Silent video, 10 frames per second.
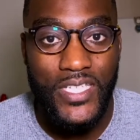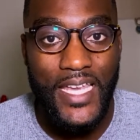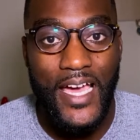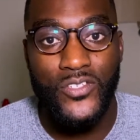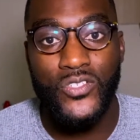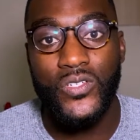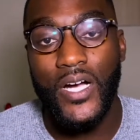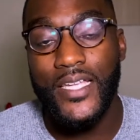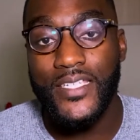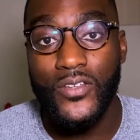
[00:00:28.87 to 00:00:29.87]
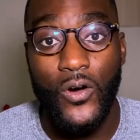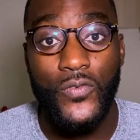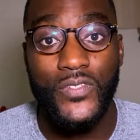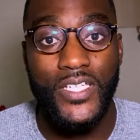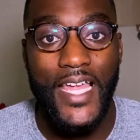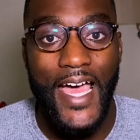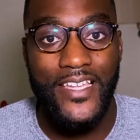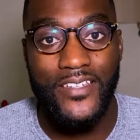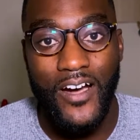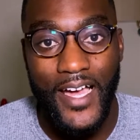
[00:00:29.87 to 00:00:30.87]
out to you guys as often as
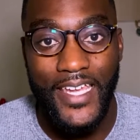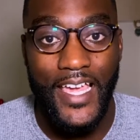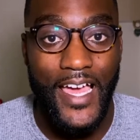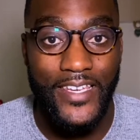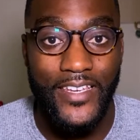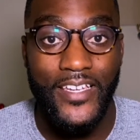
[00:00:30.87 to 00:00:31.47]
I can.